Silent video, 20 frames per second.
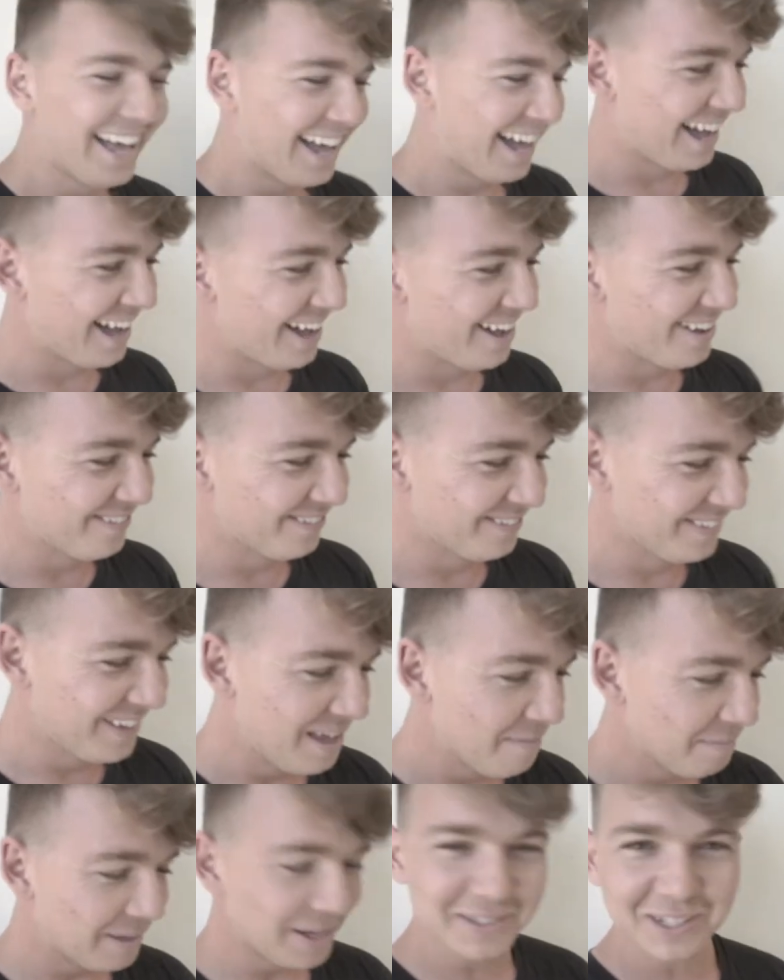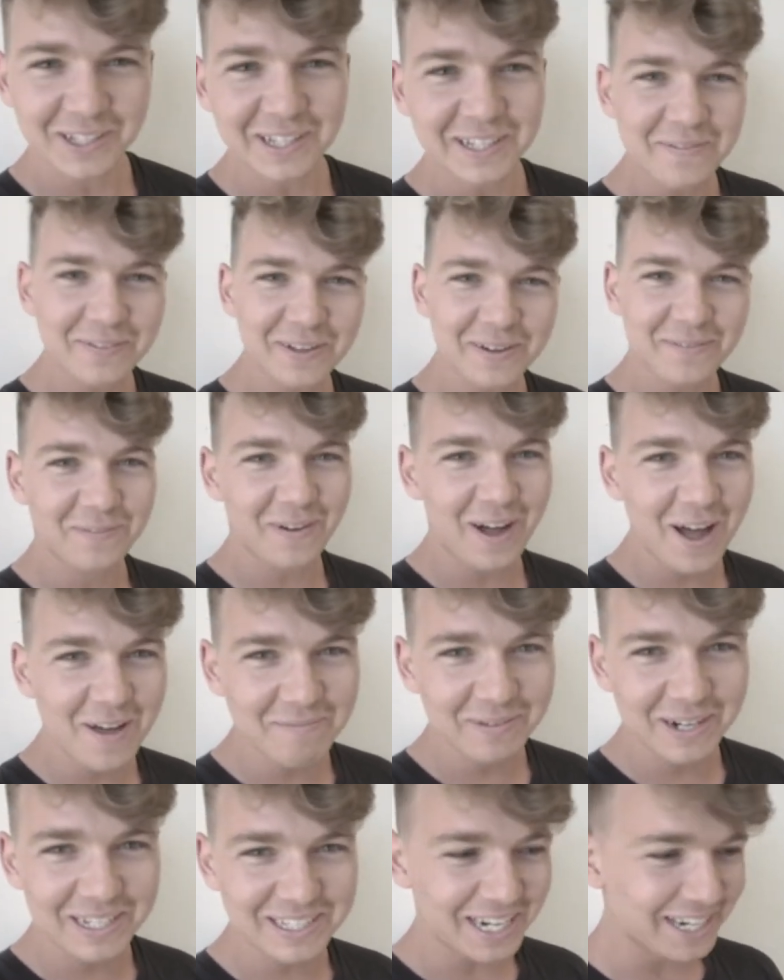Um, but it was only there for like five
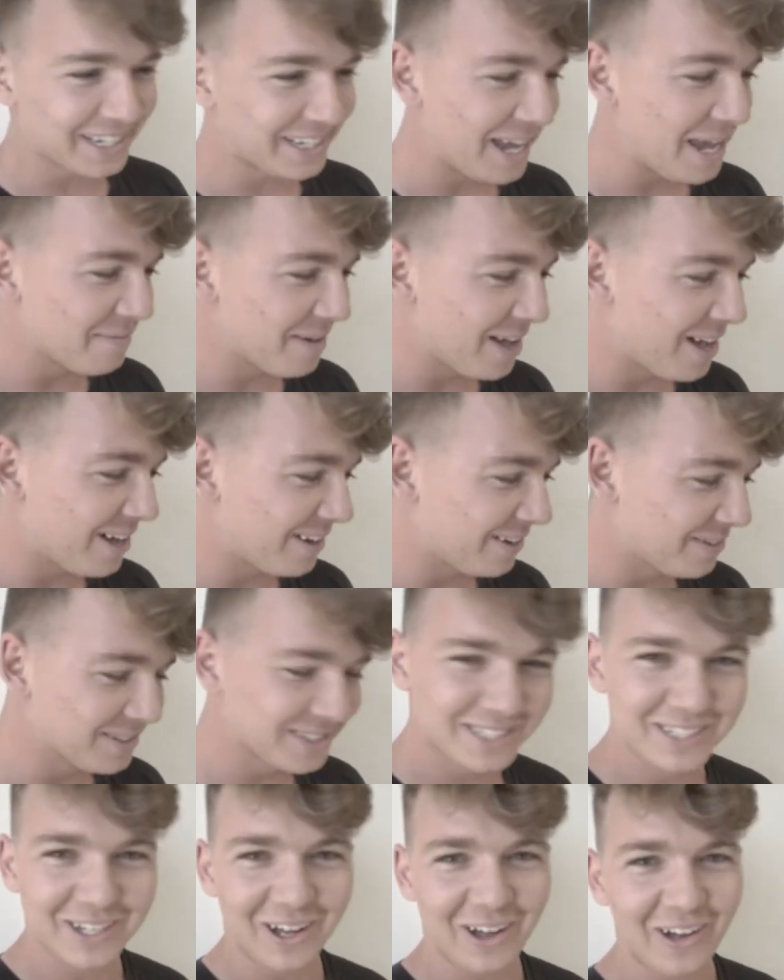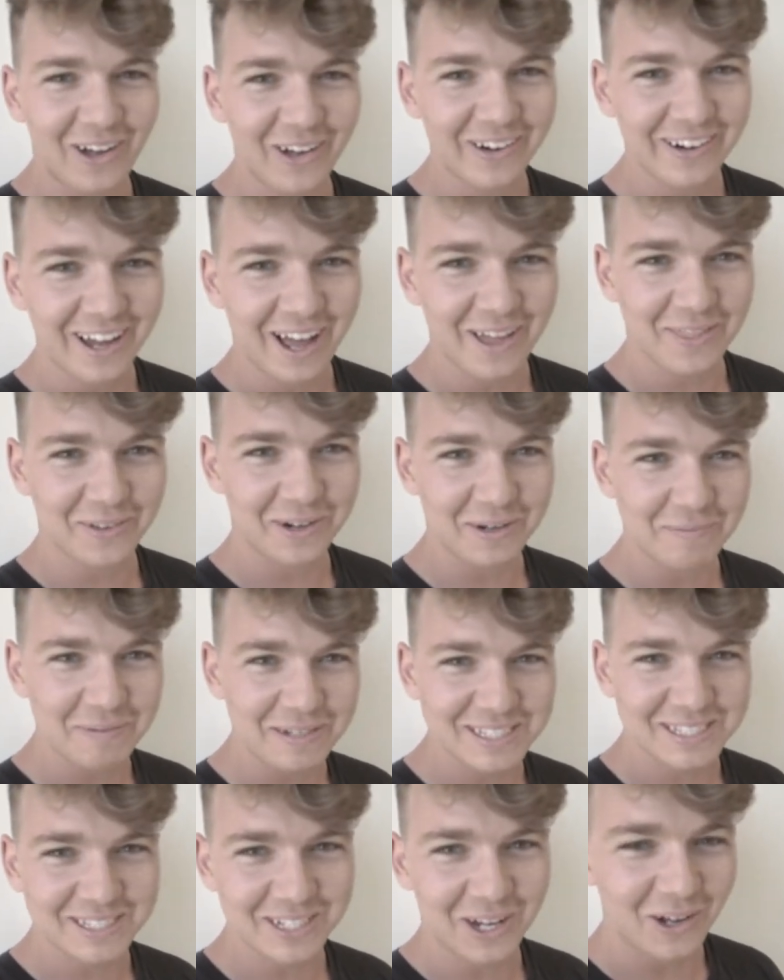minutes and I came out, it was gone. I thought it had
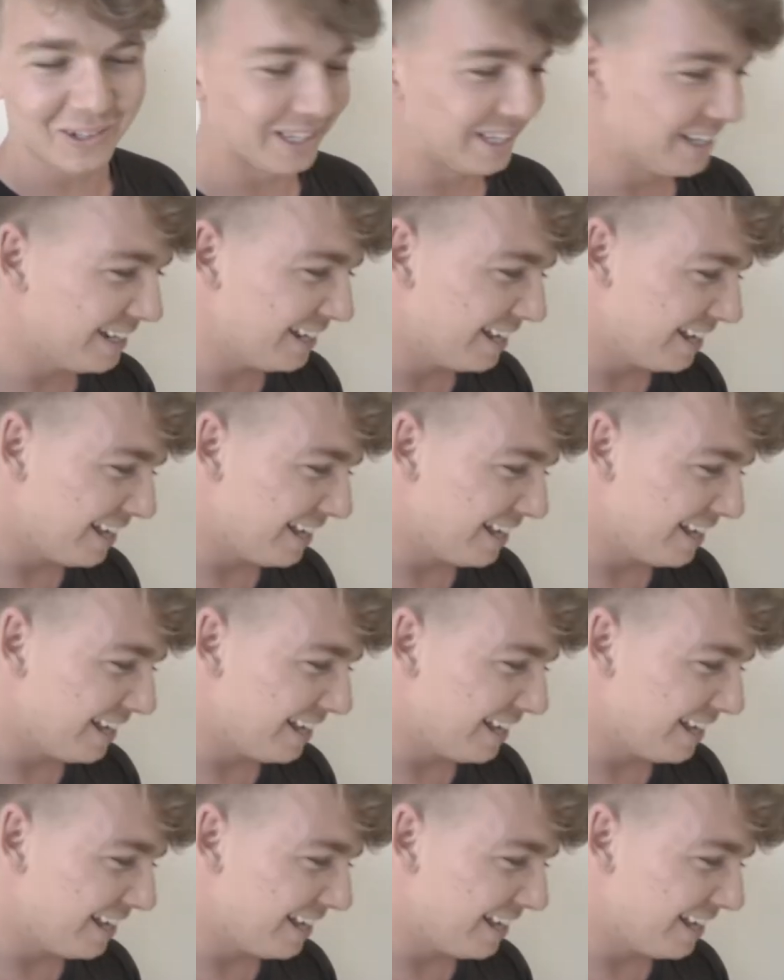been stolen.